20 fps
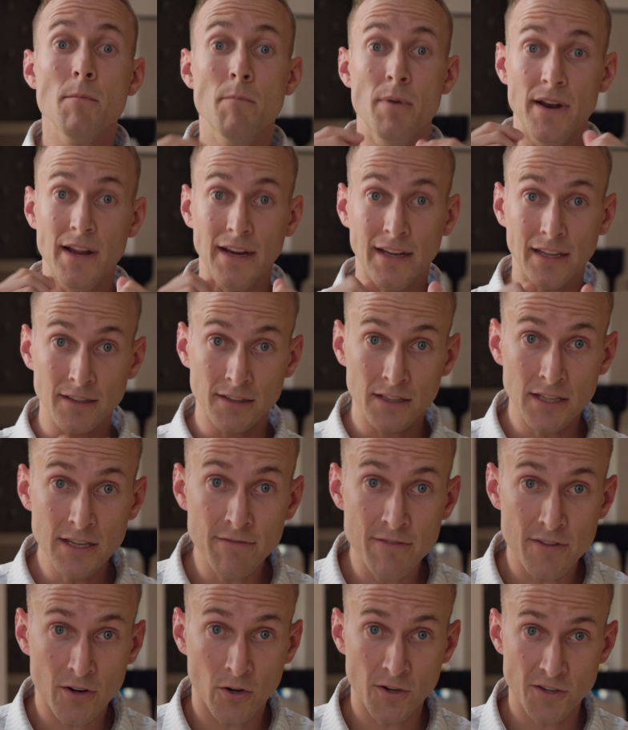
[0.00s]
but I can
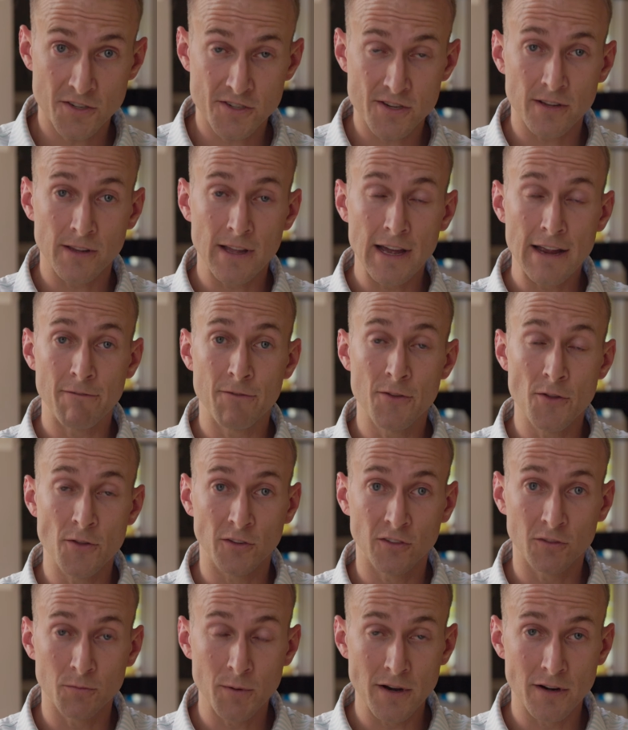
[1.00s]
live the Christian life through the
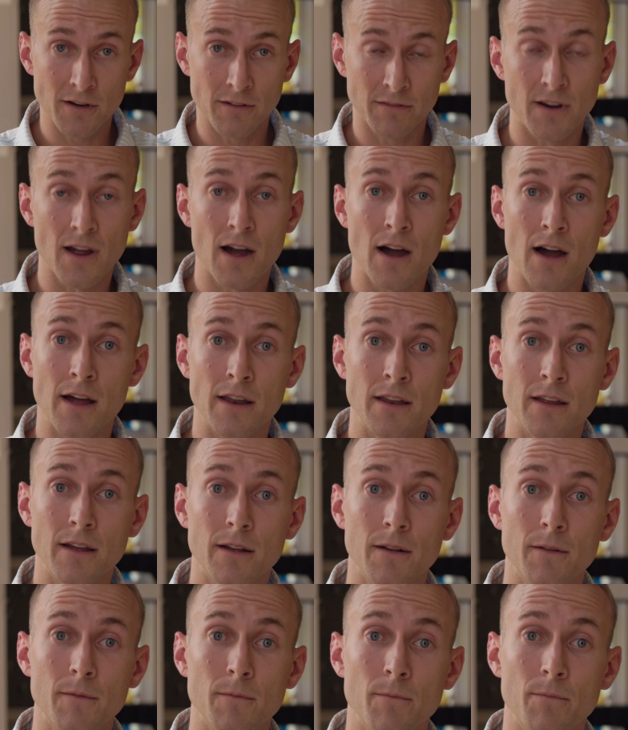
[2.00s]
Spirit of God.
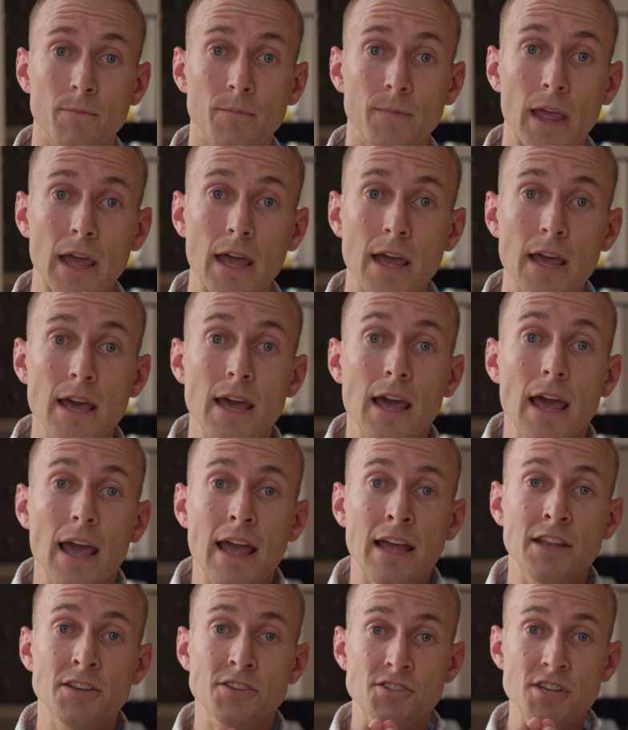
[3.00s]

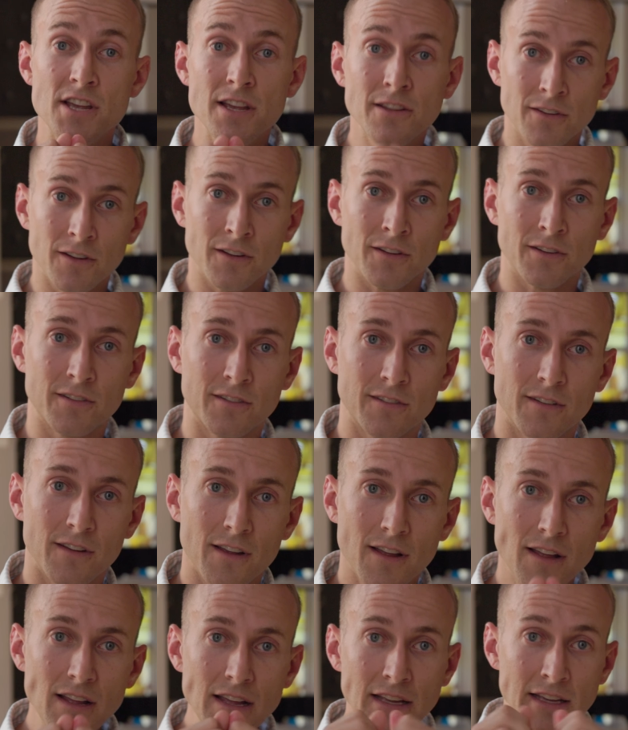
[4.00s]
And Jesus
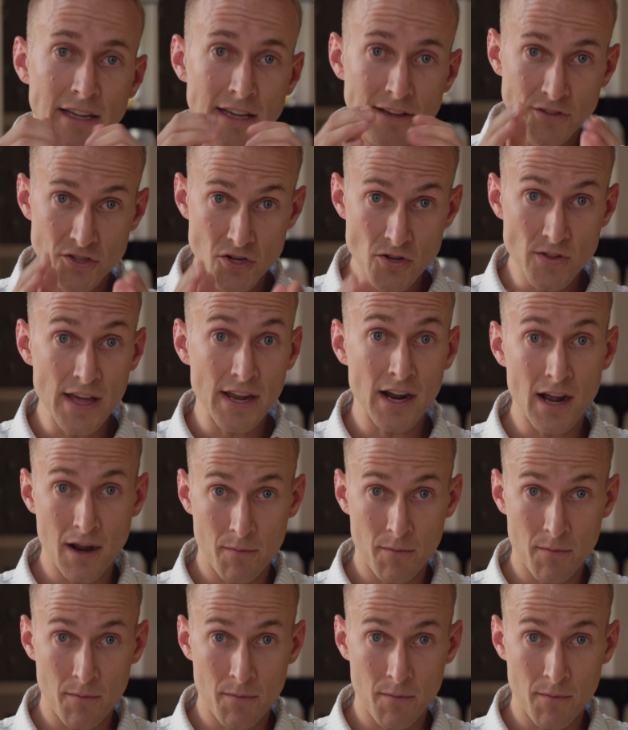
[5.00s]
gives you that